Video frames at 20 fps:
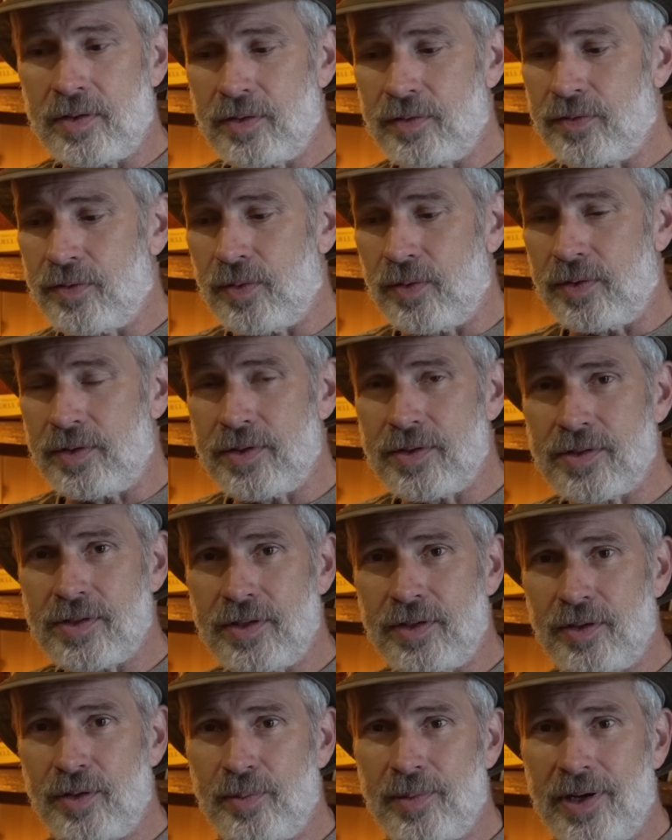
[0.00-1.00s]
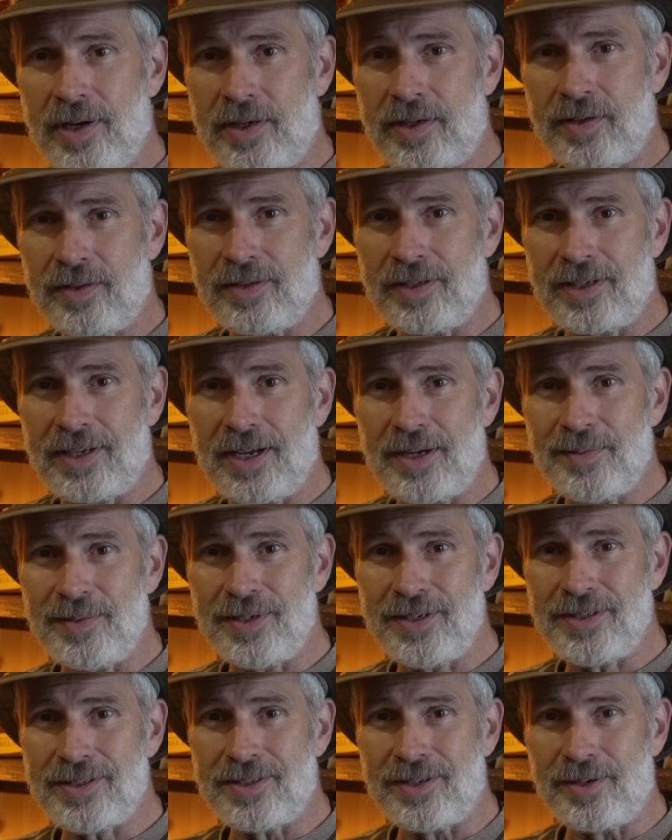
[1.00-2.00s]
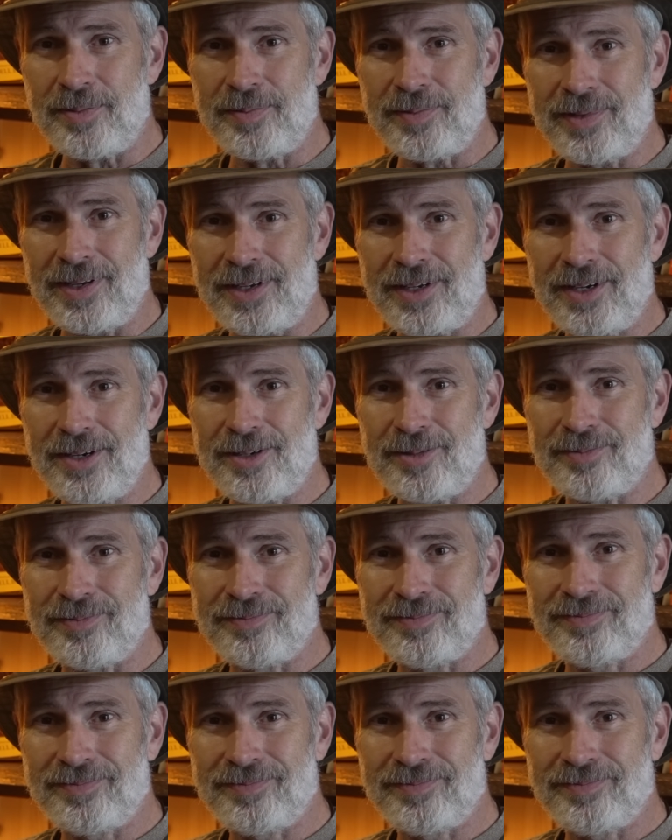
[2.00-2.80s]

look forward to seeing you back here at the cabin next time take care